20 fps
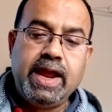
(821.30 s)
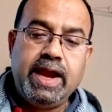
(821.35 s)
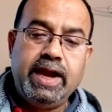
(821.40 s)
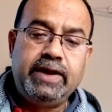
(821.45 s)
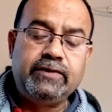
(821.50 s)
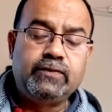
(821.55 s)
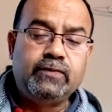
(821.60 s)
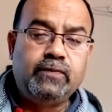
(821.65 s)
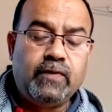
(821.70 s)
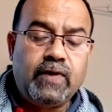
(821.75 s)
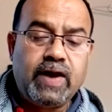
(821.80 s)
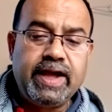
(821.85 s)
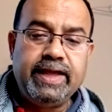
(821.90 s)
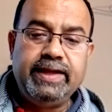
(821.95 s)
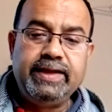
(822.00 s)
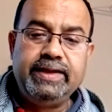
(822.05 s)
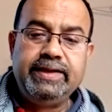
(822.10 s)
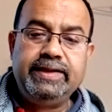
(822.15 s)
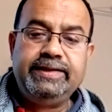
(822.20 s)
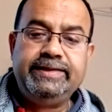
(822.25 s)
It is
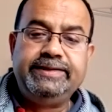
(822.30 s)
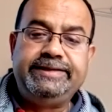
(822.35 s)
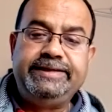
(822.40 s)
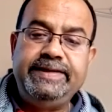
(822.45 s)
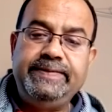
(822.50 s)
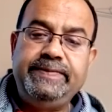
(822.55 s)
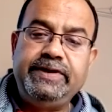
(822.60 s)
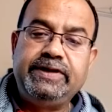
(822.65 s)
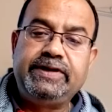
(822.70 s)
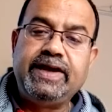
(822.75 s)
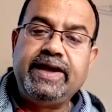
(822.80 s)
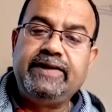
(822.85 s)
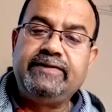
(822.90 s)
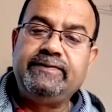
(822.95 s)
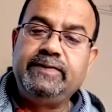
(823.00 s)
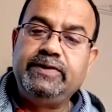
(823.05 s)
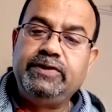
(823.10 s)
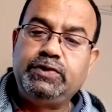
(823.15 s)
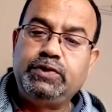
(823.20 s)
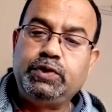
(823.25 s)
why CBT has
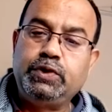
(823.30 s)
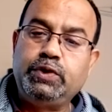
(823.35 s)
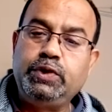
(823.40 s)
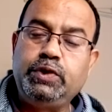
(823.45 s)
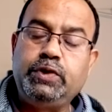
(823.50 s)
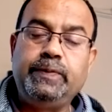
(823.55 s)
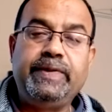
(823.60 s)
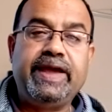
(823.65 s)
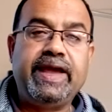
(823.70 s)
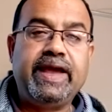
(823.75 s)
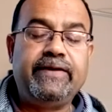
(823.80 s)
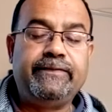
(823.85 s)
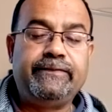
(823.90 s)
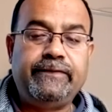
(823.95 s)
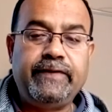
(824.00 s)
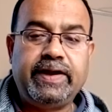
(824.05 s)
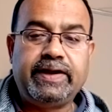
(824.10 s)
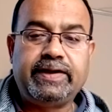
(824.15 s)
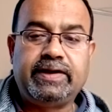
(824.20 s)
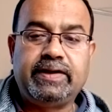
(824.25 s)
been shown to be
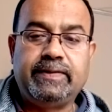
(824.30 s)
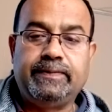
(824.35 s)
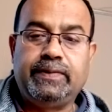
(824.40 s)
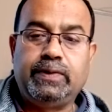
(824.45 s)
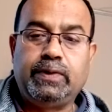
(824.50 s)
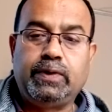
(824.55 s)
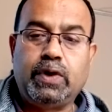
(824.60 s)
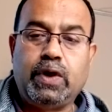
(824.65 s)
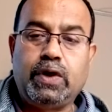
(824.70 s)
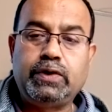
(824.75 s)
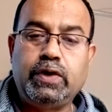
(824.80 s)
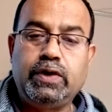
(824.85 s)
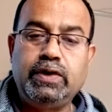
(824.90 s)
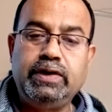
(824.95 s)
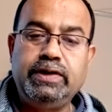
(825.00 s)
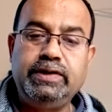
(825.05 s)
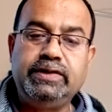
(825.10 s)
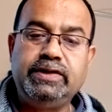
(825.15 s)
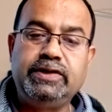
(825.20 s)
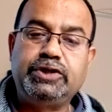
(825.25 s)
effective not
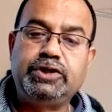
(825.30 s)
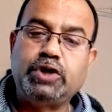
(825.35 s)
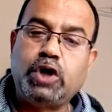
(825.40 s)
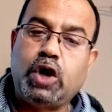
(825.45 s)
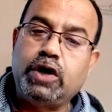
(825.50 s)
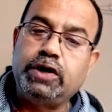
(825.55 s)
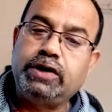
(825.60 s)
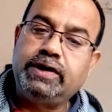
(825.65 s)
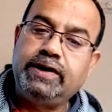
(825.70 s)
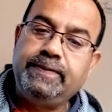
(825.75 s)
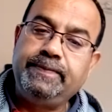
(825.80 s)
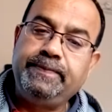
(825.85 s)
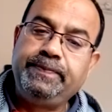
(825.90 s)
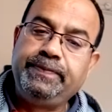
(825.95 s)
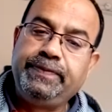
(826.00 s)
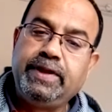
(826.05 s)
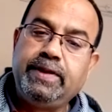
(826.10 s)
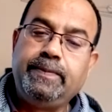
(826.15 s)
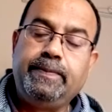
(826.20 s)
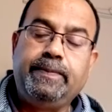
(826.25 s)
only in the short term
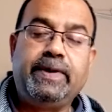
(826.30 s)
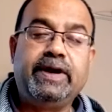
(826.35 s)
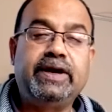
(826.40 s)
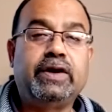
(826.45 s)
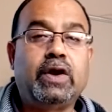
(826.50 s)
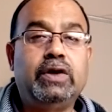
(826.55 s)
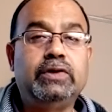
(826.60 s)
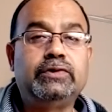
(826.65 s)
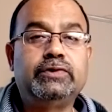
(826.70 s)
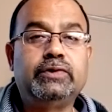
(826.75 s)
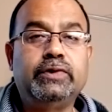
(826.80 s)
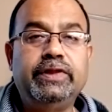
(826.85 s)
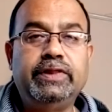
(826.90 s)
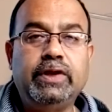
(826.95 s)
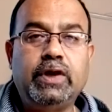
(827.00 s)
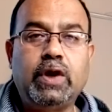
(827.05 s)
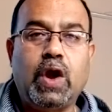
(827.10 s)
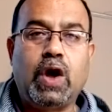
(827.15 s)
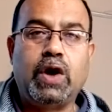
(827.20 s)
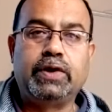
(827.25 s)
but also in
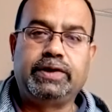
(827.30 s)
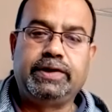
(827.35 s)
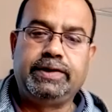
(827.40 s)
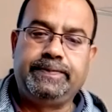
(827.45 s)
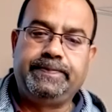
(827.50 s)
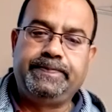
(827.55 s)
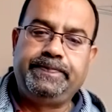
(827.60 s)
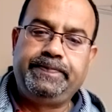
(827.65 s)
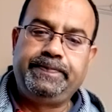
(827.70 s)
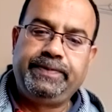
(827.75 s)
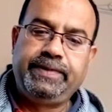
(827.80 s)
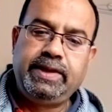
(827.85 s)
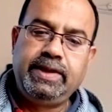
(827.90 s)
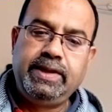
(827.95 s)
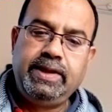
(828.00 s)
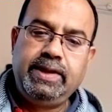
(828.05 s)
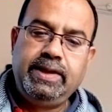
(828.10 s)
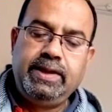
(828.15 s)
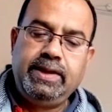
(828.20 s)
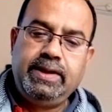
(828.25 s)
the long term.
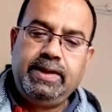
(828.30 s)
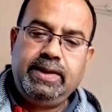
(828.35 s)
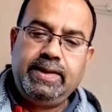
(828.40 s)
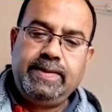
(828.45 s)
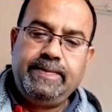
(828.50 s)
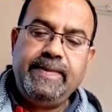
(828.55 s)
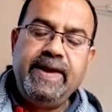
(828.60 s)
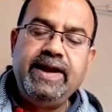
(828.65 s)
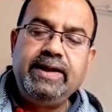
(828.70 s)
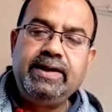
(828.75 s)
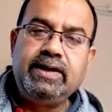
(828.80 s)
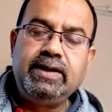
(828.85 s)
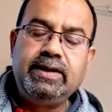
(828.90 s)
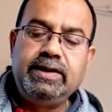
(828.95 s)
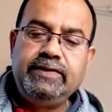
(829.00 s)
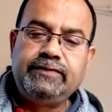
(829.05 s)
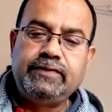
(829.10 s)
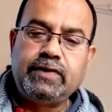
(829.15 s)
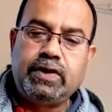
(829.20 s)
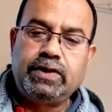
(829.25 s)
Mental
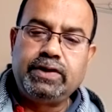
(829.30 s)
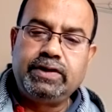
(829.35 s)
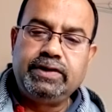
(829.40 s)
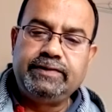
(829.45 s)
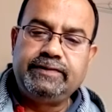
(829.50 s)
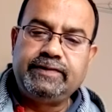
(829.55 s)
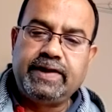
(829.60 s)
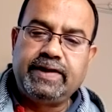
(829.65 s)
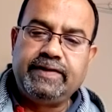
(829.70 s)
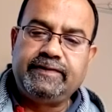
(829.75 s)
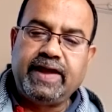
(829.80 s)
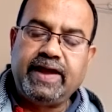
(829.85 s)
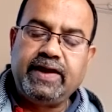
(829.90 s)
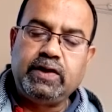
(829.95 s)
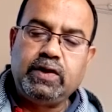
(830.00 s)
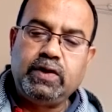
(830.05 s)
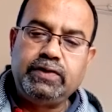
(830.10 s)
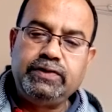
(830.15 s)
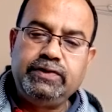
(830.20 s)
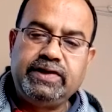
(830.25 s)
disorders and
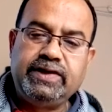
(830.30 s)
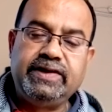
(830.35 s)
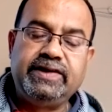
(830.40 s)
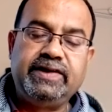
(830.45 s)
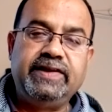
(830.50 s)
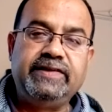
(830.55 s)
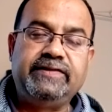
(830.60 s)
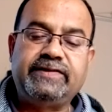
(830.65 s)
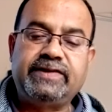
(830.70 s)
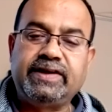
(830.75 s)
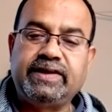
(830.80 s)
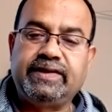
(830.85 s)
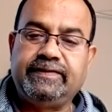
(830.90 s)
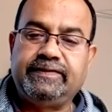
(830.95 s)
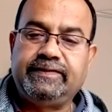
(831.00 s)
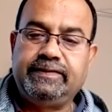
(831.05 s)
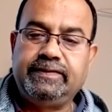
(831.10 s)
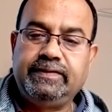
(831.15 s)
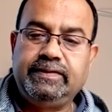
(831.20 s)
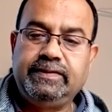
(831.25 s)
psychological
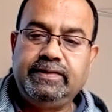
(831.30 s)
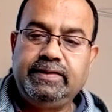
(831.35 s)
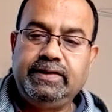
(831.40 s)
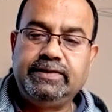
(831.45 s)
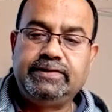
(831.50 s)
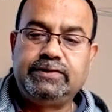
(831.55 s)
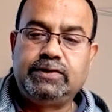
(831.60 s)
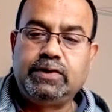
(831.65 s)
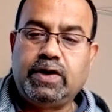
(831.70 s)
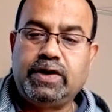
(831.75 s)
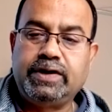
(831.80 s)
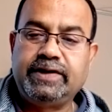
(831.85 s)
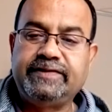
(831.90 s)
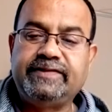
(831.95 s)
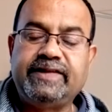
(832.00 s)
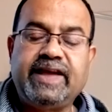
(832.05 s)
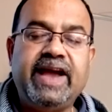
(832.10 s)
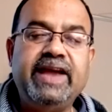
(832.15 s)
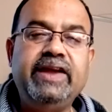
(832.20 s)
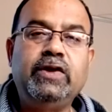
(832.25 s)
distress is not a
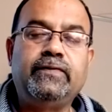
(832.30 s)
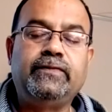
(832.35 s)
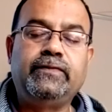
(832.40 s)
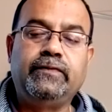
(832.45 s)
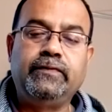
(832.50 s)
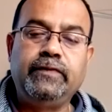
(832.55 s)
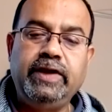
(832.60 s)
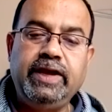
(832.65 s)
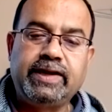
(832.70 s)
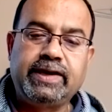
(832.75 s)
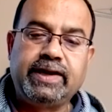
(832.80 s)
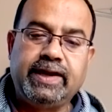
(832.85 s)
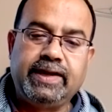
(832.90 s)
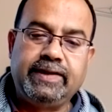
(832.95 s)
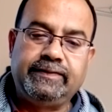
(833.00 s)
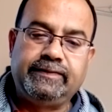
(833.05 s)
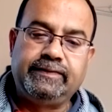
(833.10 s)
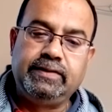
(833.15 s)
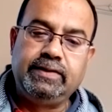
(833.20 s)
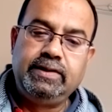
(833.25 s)
sign of
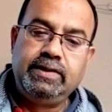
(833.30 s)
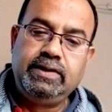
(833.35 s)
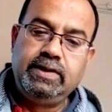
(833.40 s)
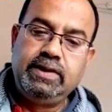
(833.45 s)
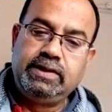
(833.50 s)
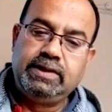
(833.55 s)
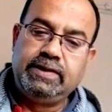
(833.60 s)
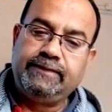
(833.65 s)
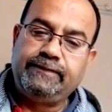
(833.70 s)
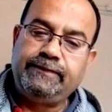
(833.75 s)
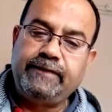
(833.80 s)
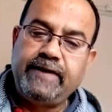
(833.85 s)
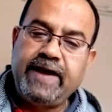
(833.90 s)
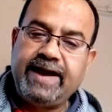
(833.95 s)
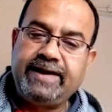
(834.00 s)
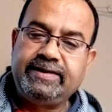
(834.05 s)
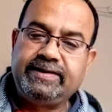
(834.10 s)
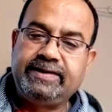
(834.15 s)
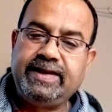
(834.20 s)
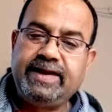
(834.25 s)
weakness. The
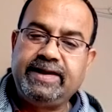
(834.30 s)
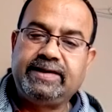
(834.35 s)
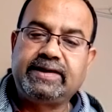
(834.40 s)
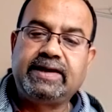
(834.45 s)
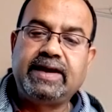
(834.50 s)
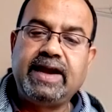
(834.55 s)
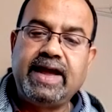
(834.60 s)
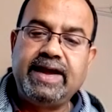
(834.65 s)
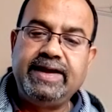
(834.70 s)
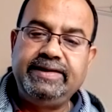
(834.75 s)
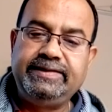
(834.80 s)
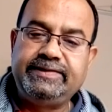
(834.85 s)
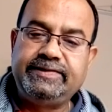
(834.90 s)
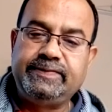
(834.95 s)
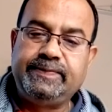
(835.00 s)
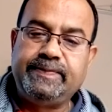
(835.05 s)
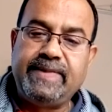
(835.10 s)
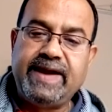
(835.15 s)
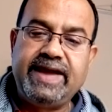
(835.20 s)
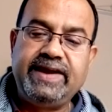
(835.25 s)
fact that
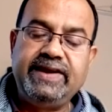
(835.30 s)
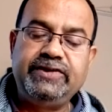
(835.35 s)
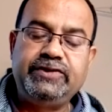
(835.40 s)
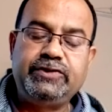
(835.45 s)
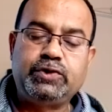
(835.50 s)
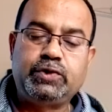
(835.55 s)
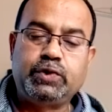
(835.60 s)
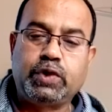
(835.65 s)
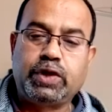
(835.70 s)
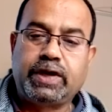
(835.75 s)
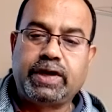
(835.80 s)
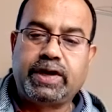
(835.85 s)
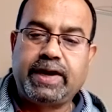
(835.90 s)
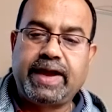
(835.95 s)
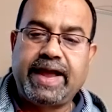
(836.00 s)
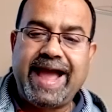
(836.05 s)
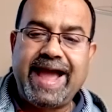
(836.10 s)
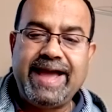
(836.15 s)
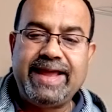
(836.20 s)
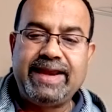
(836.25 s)
clients manage to
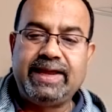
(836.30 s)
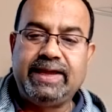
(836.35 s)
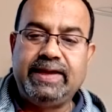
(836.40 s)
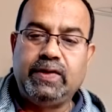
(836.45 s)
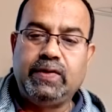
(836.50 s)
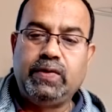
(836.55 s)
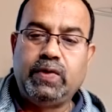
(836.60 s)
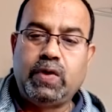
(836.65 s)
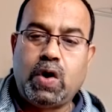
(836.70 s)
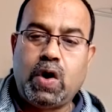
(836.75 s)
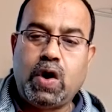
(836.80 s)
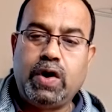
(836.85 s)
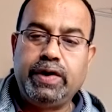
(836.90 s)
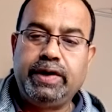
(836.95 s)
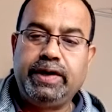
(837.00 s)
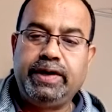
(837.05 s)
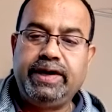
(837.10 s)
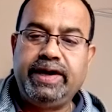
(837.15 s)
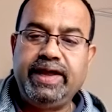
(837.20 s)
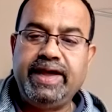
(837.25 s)
carry
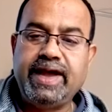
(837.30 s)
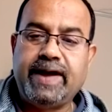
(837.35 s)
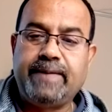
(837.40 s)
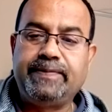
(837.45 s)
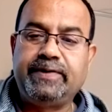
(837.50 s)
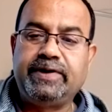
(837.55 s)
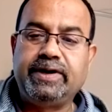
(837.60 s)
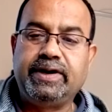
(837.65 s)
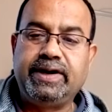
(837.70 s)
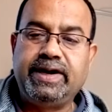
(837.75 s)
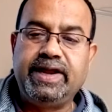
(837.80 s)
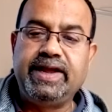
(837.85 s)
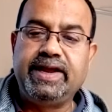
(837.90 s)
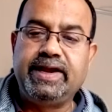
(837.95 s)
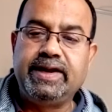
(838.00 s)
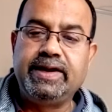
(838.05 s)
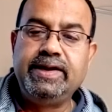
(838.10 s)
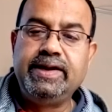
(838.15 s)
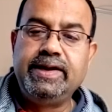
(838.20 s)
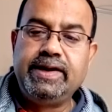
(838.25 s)
on day after
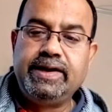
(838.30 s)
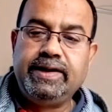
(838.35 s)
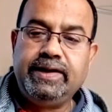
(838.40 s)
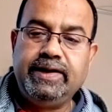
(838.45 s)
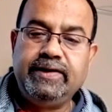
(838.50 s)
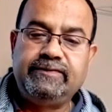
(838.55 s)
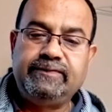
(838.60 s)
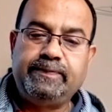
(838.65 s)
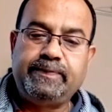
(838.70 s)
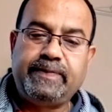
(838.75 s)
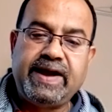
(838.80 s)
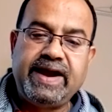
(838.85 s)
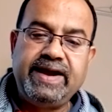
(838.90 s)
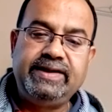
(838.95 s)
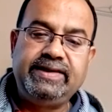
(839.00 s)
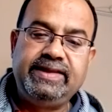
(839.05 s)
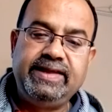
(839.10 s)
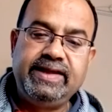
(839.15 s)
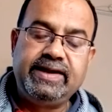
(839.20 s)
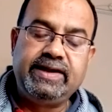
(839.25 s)
day
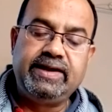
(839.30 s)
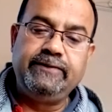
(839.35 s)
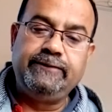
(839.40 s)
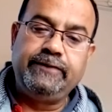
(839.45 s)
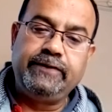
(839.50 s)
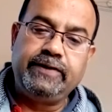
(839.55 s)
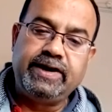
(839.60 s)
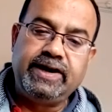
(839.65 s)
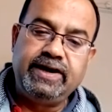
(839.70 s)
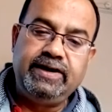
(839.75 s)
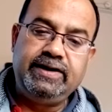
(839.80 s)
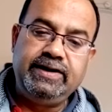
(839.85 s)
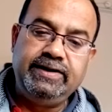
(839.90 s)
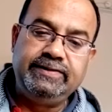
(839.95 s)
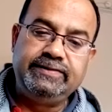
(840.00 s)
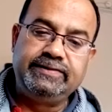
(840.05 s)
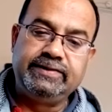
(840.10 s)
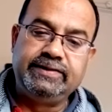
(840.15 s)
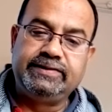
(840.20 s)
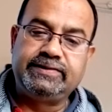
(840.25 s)
despite their
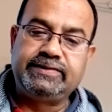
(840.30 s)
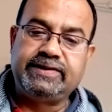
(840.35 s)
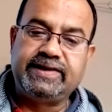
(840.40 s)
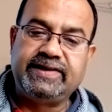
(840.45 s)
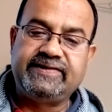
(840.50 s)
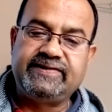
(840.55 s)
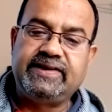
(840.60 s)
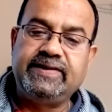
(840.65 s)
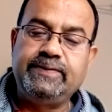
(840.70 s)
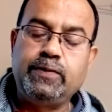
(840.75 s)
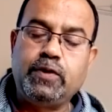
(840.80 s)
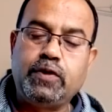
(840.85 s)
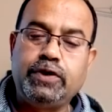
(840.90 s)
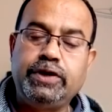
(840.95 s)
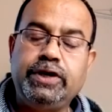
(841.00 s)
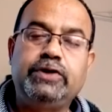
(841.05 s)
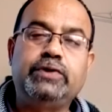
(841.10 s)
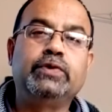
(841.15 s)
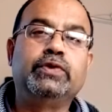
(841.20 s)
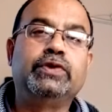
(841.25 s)
difficulties is
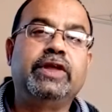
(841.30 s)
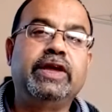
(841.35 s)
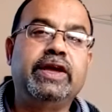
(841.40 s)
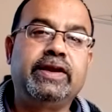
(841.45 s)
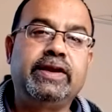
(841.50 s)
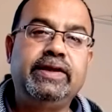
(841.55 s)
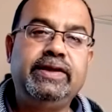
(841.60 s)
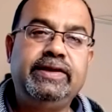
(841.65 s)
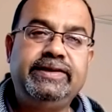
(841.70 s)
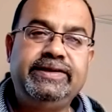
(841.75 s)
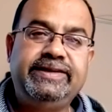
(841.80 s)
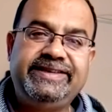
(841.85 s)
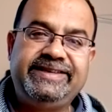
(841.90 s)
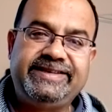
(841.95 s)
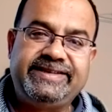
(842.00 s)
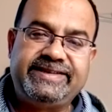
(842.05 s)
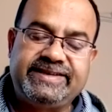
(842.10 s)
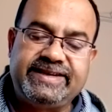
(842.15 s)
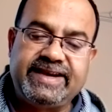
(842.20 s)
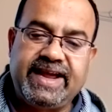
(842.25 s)
testimony to their
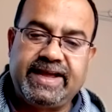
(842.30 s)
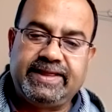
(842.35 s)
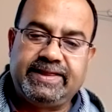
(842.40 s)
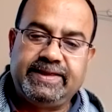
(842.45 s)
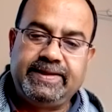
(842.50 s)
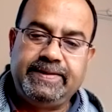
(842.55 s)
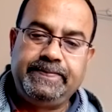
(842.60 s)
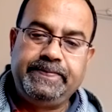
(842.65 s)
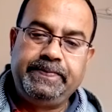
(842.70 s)
strength.